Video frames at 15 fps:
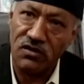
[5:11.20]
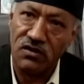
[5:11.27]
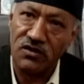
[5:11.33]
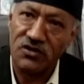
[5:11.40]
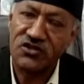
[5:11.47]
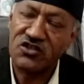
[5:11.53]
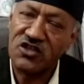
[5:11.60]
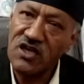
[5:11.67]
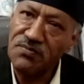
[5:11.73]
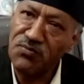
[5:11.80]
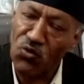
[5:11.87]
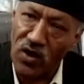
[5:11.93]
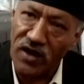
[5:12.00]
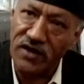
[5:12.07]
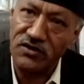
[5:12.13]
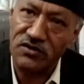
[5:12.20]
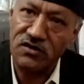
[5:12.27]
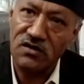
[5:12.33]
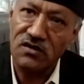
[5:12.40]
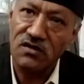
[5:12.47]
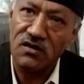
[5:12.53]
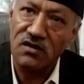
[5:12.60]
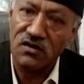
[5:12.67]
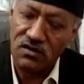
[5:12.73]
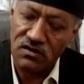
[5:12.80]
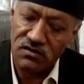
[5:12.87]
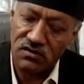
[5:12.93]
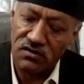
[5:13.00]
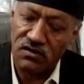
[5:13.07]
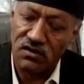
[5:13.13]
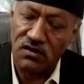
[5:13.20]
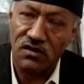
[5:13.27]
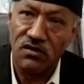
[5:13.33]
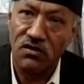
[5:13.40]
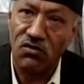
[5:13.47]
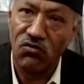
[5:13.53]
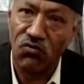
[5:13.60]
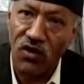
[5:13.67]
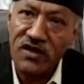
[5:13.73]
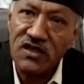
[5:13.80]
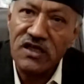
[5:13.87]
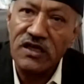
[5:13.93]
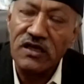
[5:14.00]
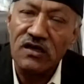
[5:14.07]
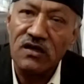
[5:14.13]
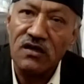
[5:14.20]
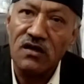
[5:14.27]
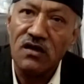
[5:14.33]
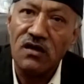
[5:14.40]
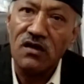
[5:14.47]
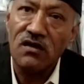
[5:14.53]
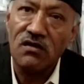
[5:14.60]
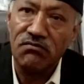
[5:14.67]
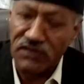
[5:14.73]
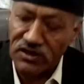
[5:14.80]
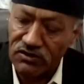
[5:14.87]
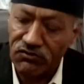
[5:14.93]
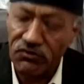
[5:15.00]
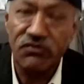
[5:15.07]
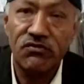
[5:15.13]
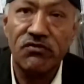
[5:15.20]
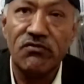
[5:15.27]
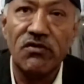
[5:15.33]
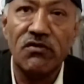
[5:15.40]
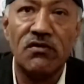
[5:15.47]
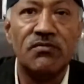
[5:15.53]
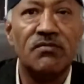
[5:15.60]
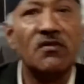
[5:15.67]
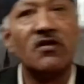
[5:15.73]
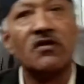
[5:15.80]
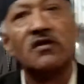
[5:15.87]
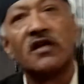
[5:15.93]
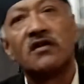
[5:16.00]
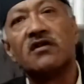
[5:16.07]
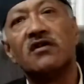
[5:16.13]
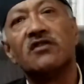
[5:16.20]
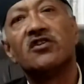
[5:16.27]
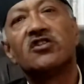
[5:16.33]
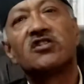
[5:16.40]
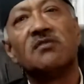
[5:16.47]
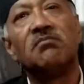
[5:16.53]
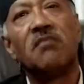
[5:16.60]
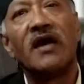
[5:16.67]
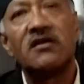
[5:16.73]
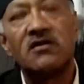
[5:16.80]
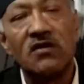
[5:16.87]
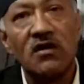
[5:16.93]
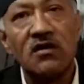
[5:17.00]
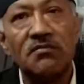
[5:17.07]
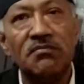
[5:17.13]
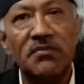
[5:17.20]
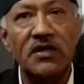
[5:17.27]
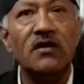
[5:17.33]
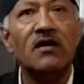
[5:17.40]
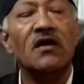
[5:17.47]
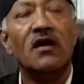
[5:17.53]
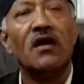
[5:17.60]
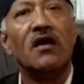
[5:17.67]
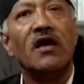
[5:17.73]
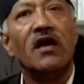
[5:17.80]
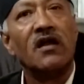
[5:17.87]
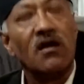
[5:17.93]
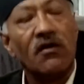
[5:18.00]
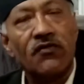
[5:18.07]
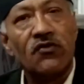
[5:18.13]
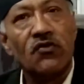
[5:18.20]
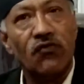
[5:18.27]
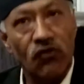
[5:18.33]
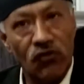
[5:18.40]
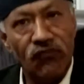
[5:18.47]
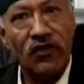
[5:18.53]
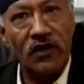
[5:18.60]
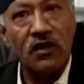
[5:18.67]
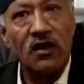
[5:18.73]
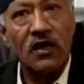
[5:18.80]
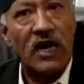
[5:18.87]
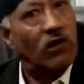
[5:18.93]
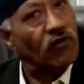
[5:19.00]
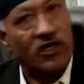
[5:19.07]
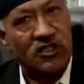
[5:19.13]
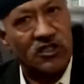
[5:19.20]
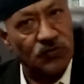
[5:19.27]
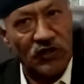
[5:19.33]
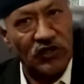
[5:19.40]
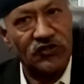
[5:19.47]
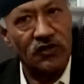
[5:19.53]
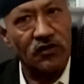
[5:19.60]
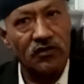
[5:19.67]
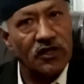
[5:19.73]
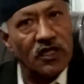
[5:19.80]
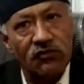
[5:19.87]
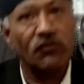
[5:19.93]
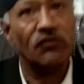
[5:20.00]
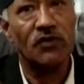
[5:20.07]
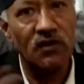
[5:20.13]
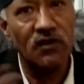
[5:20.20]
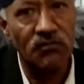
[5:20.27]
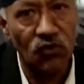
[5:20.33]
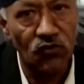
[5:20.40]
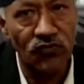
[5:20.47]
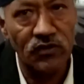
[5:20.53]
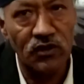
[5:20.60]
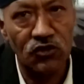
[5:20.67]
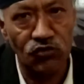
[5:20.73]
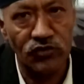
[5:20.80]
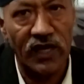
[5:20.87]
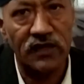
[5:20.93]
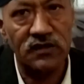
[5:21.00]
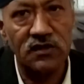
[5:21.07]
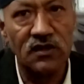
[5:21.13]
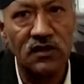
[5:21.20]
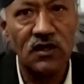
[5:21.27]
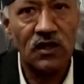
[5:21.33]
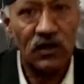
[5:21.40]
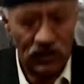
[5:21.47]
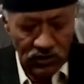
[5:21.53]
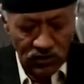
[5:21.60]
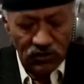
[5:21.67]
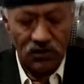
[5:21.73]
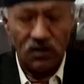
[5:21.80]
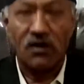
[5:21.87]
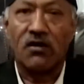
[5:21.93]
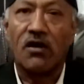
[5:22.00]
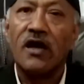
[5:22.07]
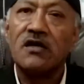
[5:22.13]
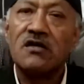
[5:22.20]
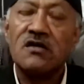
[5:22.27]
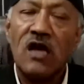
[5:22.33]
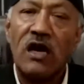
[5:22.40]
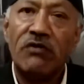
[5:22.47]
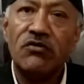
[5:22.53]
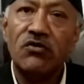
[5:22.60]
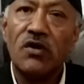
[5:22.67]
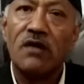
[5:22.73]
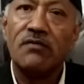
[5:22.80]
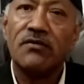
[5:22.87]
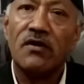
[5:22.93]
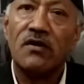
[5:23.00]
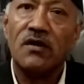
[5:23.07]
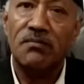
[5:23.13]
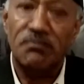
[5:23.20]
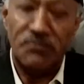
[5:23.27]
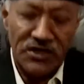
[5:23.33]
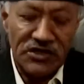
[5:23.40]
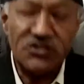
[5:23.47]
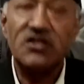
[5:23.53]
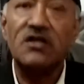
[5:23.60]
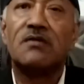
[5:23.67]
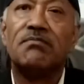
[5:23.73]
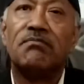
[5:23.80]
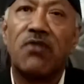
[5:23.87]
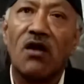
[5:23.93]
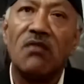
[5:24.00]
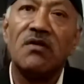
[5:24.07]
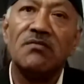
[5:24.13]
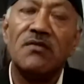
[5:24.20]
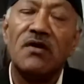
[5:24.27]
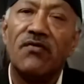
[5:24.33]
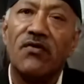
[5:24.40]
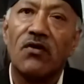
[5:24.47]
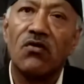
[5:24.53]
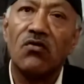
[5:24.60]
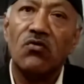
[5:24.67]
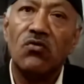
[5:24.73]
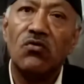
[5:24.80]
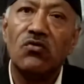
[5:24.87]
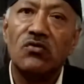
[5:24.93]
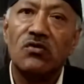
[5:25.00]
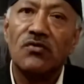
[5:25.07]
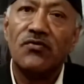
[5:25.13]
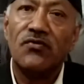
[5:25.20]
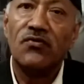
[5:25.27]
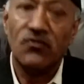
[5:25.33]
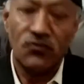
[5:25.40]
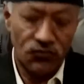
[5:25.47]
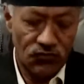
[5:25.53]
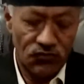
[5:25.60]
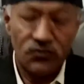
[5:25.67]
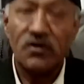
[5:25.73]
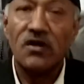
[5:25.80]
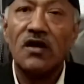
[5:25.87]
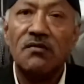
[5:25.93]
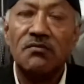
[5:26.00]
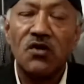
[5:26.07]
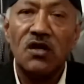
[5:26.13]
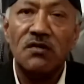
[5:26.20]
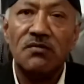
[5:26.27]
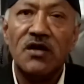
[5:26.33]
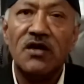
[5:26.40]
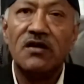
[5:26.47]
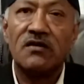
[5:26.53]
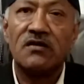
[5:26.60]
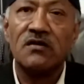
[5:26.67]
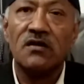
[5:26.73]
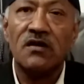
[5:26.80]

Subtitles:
step-wise, one day that system might not be enough to fulfill our aspiration. Then we will move to that. Right now, you have a basic problem of road, food, employment,